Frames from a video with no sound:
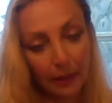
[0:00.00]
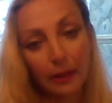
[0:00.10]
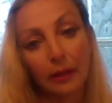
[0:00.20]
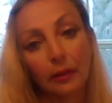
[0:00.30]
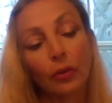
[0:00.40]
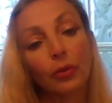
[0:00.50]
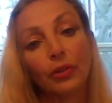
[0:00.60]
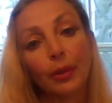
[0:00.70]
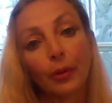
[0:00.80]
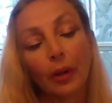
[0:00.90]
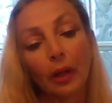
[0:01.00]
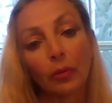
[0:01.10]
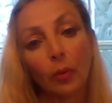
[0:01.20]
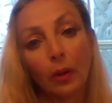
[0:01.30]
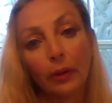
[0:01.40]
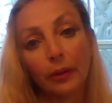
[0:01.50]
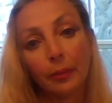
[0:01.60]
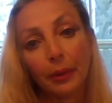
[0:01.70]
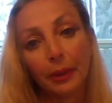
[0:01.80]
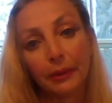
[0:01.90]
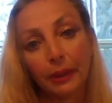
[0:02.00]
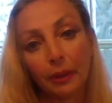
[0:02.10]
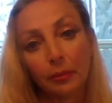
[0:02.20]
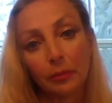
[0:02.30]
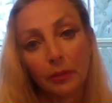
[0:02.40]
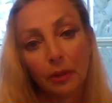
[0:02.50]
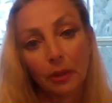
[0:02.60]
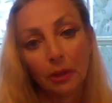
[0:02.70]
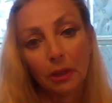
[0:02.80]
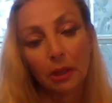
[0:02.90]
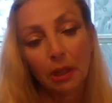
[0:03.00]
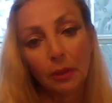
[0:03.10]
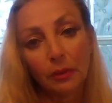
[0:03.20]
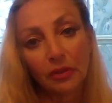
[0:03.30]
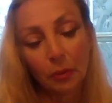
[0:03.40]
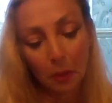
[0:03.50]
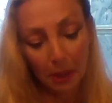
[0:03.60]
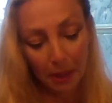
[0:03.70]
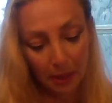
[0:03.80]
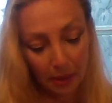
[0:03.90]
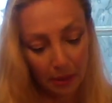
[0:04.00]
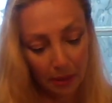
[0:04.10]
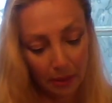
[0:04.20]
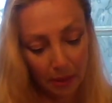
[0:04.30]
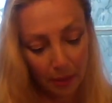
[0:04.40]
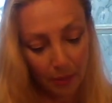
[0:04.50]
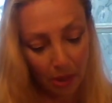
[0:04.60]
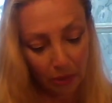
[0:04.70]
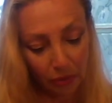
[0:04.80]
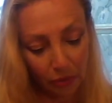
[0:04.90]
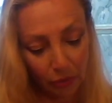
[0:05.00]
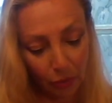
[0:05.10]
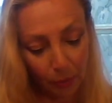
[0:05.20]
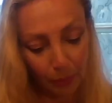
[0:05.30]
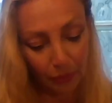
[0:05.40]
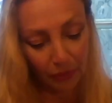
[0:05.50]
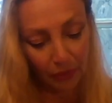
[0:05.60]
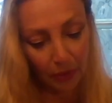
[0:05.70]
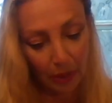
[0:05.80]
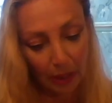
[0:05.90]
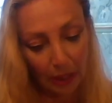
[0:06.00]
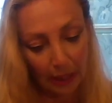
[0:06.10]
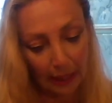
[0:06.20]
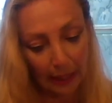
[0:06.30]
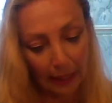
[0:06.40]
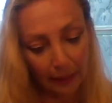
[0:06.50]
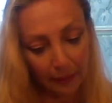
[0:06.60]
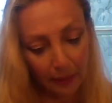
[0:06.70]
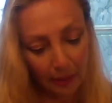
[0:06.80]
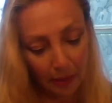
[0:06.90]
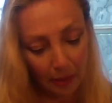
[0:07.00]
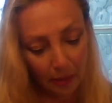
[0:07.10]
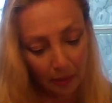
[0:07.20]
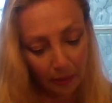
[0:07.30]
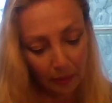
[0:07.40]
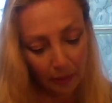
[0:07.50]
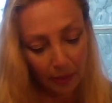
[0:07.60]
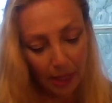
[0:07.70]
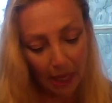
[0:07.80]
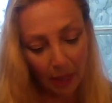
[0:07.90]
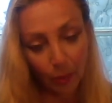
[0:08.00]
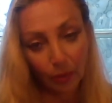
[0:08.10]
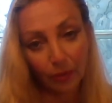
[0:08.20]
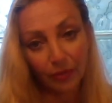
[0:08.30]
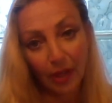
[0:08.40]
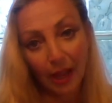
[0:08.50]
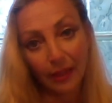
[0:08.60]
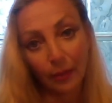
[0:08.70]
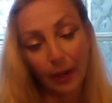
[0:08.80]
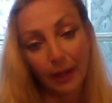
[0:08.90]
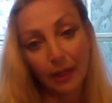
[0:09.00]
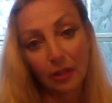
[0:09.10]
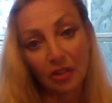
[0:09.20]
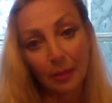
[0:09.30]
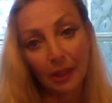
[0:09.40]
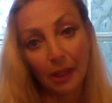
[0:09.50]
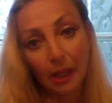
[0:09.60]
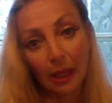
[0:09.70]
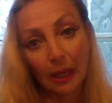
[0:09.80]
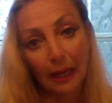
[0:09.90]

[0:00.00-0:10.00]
any of the local Democrats wanted, but he was quite the obnoxious show person. And the neighbor, the guy that ran into me,